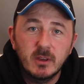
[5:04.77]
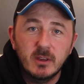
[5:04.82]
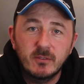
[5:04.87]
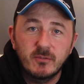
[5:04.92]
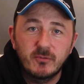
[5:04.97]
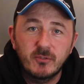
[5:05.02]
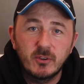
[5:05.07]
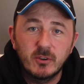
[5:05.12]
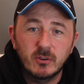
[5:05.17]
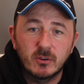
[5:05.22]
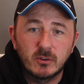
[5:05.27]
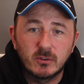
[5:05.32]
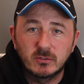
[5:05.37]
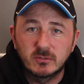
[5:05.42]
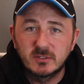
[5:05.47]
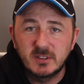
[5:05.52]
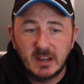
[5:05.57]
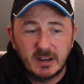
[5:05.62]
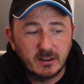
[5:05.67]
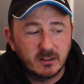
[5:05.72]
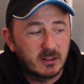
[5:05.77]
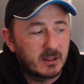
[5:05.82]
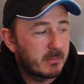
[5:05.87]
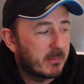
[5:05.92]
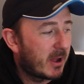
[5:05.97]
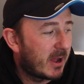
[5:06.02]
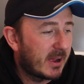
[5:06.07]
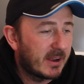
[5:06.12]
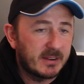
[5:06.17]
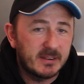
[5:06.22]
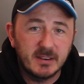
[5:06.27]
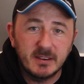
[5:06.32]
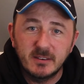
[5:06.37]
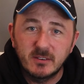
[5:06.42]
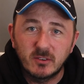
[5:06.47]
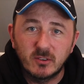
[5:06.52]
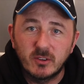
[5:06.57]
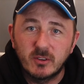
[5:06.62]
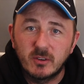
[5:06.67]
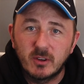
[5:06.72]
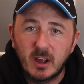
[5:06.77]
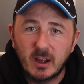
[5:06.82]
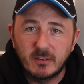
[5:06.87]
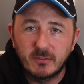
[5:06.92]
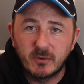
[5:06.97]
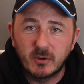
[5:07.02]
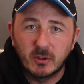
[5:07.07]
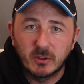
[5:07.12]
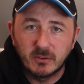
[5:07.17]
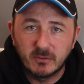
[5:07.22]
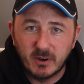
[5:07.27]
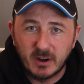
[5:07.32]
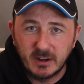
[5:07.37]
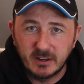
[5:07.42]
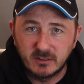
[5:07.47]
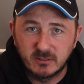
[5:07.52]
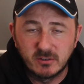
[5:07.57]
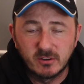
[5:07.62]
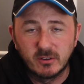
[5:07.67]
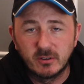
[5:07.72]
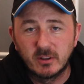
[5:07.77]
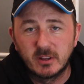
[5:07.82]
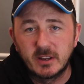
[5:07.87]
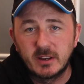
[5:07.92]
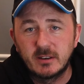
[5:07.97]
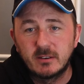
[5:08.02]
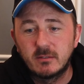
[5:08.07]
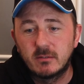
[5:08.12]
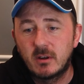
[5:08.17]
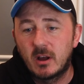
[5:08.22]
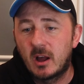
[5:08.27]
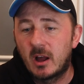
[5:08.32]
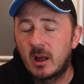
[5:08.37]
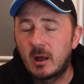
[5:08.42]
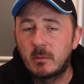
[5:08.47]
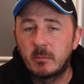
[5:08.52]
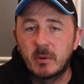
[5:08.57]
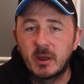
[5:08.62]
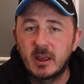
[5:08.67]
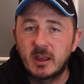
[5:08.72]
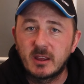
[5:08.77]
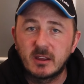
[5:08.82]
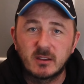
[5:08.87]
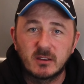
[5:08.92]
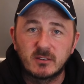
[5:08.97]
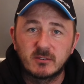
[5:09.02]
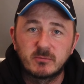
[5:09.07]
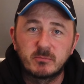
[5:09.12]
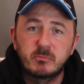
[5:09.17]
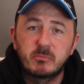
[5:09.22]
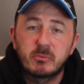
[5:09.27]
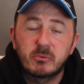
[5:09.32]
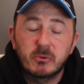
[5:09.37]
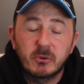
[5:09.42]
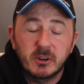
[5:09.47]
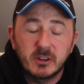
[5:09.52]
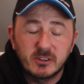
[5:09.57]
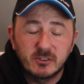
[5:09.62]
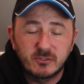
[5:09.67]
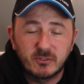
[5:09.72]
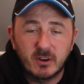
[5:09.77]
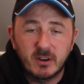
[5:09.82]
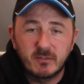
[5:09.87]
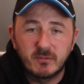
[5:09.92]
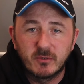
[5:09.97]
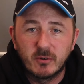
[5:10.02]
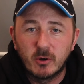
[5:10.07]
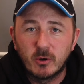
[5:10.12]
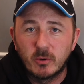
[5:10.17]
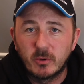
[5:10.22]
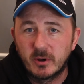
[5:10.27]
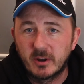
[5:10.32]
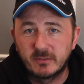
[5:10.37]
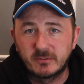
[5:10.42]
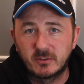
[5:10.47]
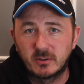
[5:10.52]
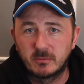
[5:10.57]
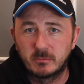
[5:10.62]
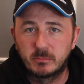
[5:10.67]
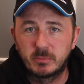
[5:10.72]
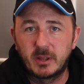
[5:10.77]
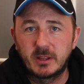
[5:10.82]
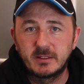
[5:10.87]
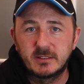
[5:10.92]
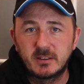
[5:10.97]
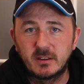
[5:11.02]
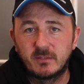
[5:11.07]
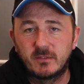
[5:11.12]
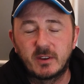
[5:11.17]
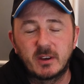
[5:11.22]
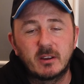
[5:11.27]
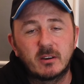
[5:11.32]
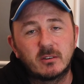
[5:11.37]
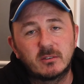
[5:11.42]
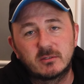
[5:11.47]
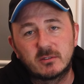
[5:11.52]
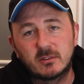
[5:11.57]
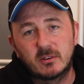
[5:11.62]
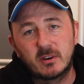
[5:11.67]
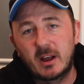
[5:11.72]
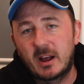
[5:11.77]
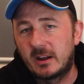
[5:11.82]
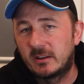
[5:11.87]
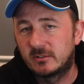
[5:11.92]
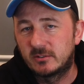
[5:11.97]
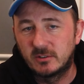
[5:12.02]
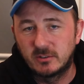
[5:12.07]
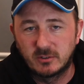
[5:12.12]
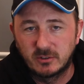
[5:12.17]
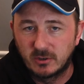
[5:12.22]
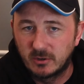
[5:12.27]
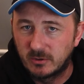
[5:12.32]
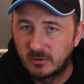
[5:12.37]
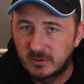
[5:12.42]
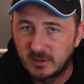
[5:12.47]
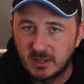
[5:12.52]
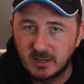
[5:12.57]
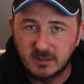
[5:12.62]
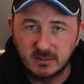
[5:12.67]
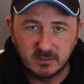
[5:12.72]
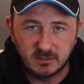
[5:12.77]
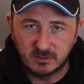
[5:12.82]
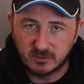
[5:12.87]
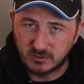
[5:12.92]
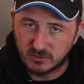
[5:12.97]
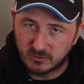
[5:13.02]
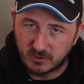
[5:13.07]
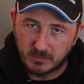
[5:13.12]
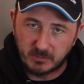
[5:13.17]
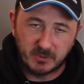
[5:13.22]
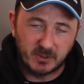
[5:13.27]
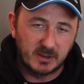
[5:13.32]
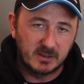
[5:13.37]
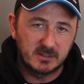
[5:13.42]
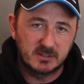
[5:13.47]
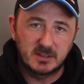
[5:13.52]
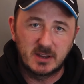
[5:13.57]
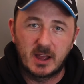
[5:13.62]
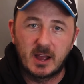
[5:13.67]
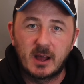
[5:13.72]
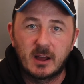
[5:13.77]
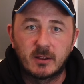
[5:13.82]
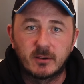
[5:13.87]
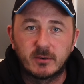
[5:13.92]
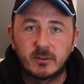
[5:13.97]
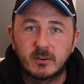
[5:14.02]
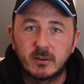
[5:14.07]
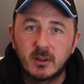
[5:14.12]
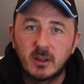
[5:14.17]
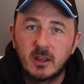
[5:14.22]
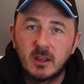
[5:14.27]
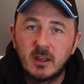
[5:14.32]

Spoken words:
if you're technically minded or you have all the right tooling. It is pretty straightforward. I've done plenty of videos on how to do things and strip things down,